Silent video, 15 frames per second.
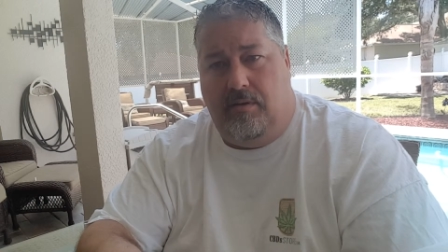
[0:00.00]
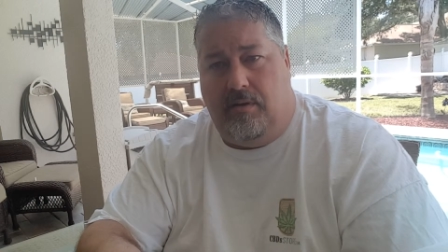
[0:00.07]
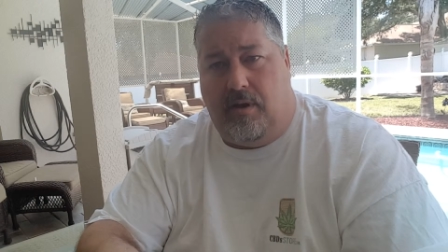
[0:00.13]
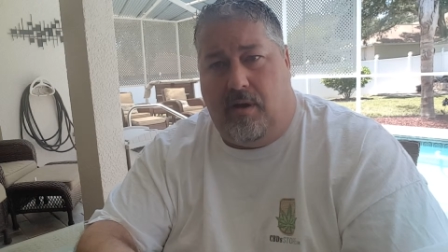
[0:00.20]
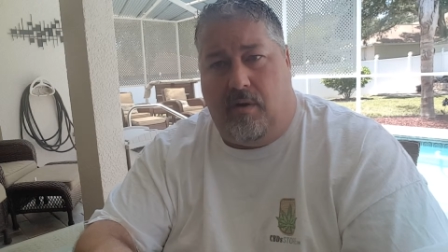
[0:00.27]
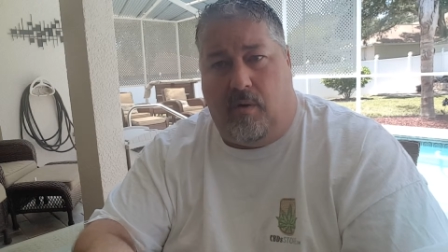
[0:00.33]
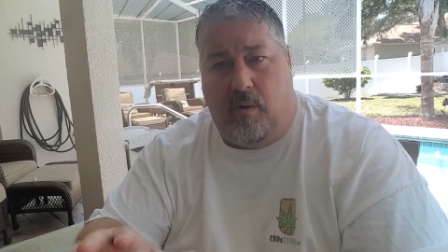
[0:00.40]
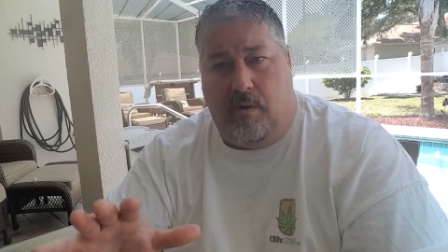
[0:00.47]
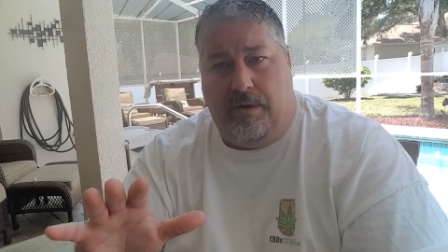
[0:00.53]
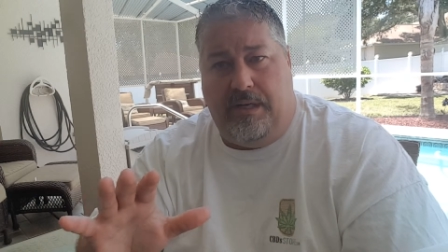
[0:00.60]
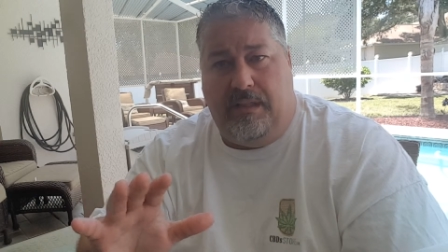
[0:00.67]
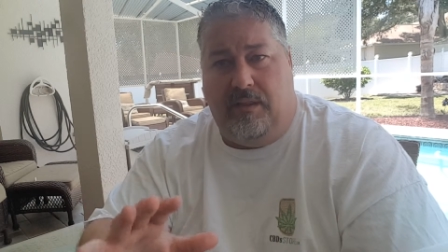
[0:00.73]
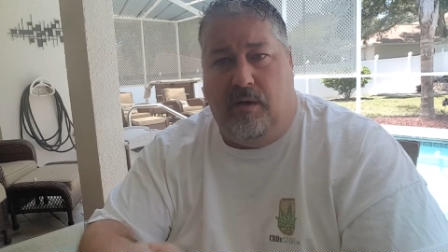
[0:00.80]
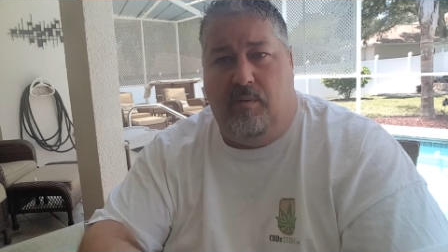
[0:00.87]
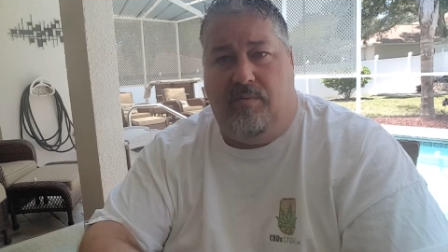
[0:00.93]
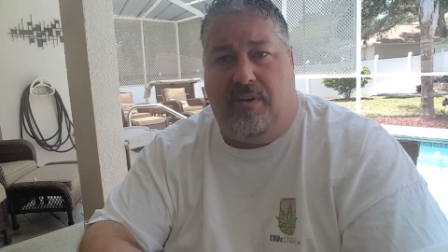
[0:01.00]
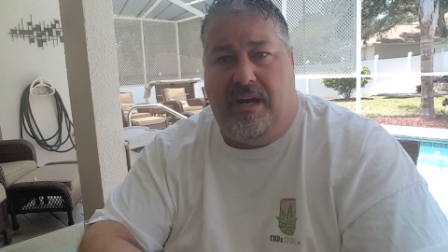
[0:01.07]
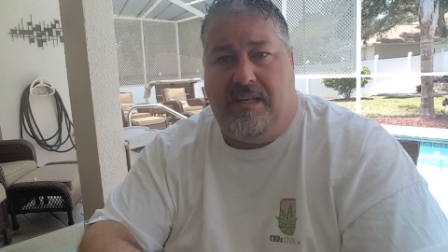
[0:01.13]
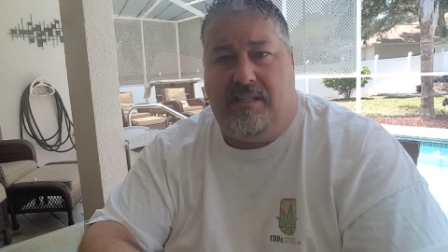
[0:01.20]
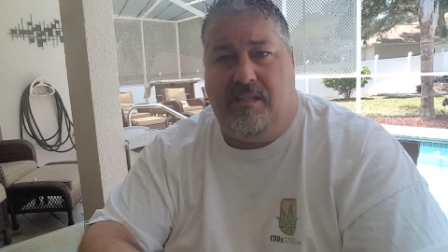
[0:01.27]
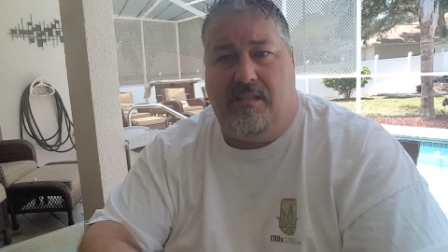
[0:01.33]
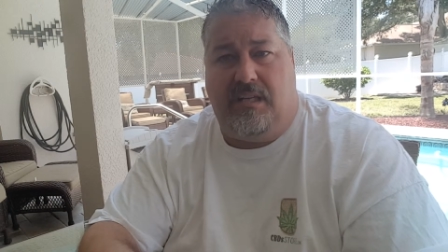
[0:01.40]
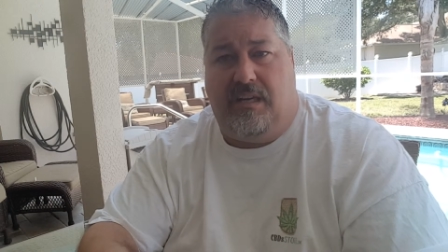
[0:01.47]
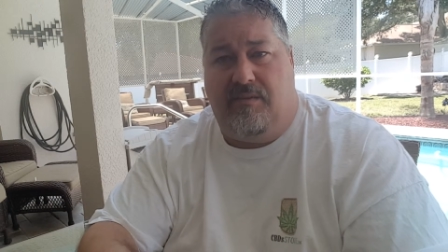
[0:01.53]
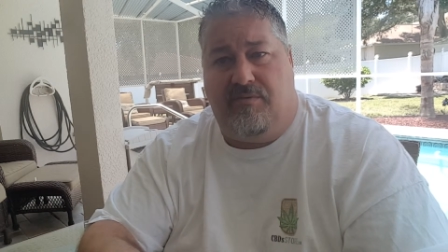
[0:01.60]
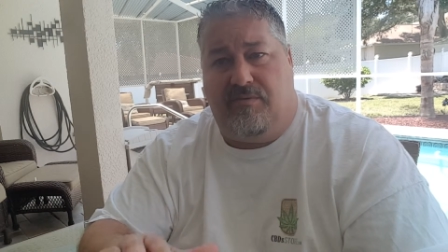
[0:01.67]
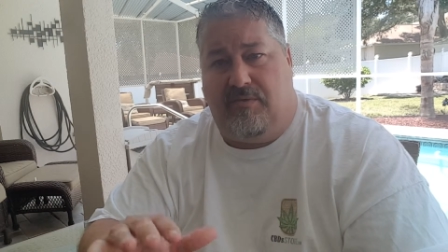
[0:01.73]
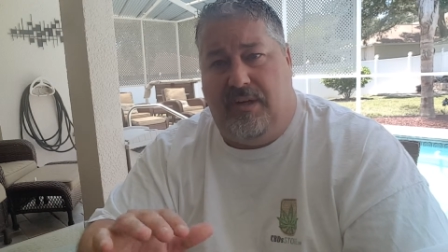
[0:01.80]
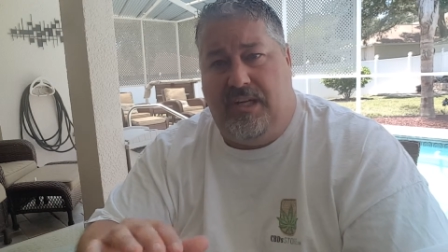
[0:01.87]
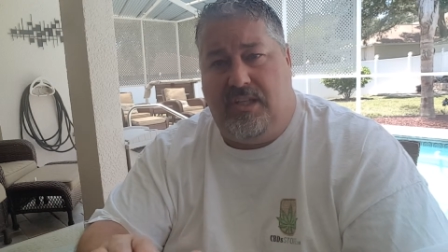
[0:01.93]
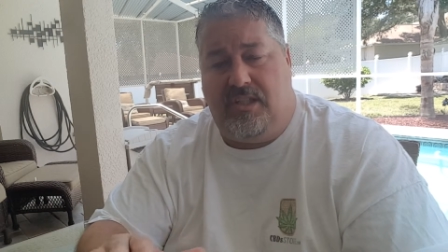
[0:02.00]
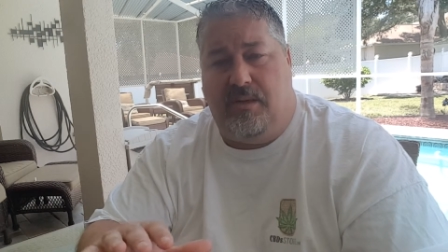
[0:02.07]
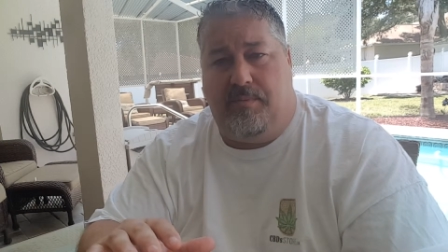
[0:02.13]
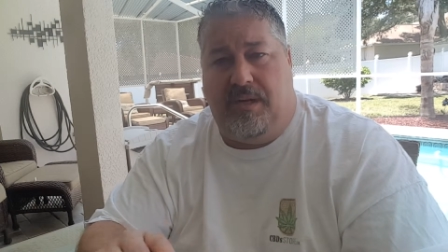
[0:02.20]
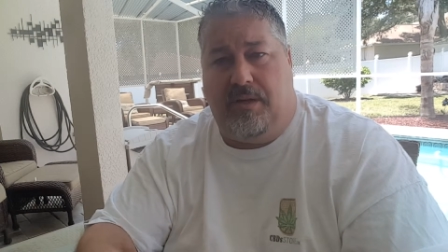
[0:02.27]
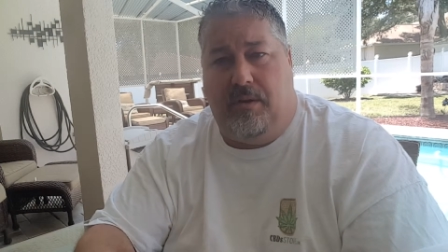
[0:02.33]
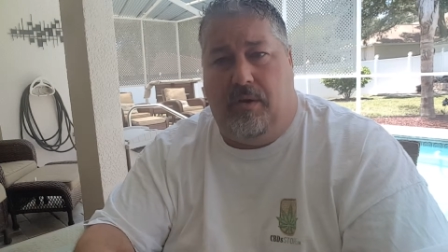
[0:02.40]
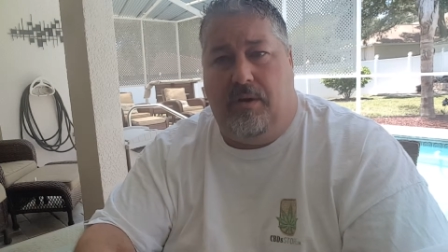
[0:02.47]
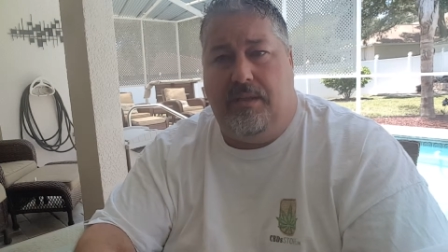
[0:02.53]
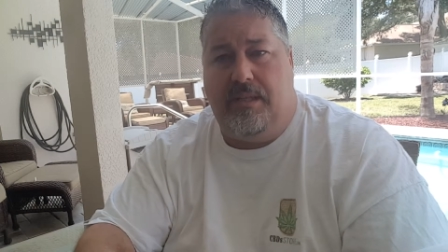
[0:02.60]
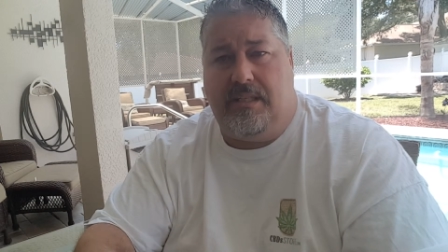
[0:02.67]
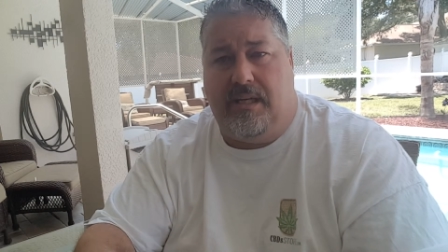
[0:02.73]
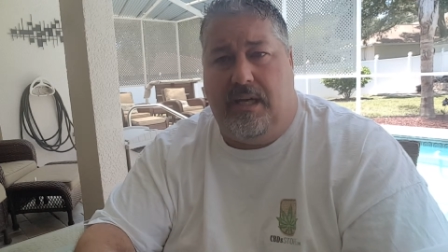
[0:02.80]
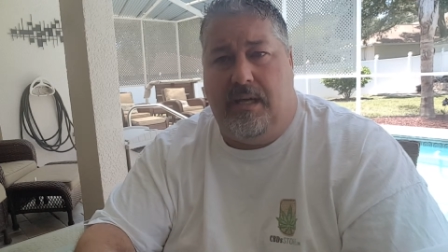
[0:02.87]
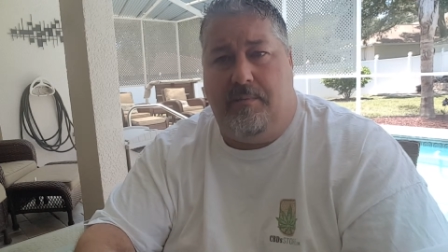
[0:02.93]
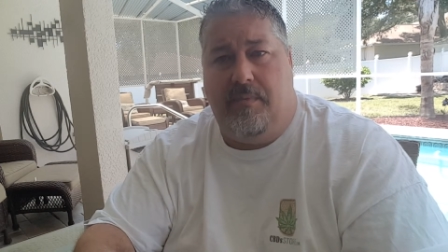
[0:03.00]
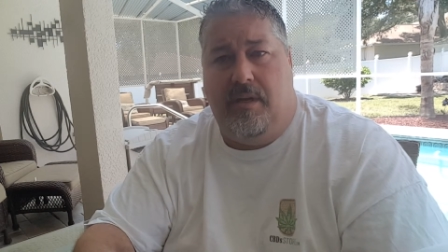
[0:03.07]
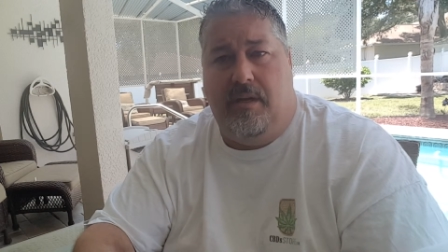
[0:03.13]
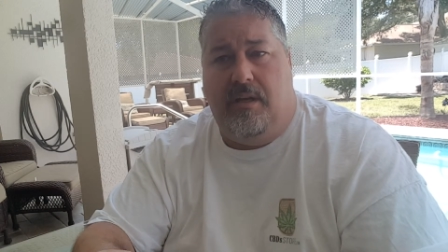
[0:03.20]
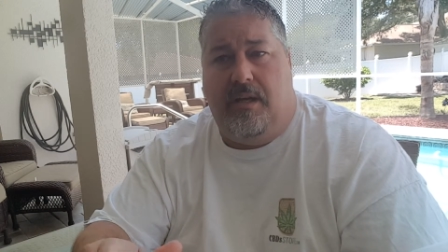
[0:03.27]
our already low prices and free shipping all the time